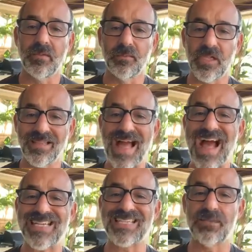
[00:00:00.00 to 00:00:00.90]

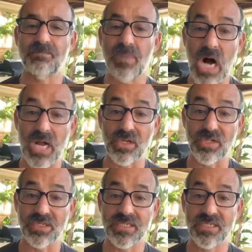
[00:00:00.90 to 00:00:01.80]
glass
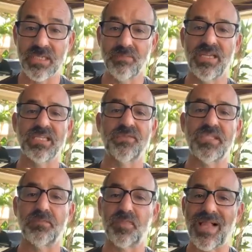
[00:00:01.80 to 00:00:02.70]
bottles, because if
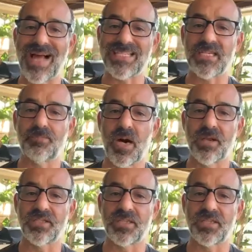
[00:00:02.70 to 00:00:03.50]
it's in plastic bottles,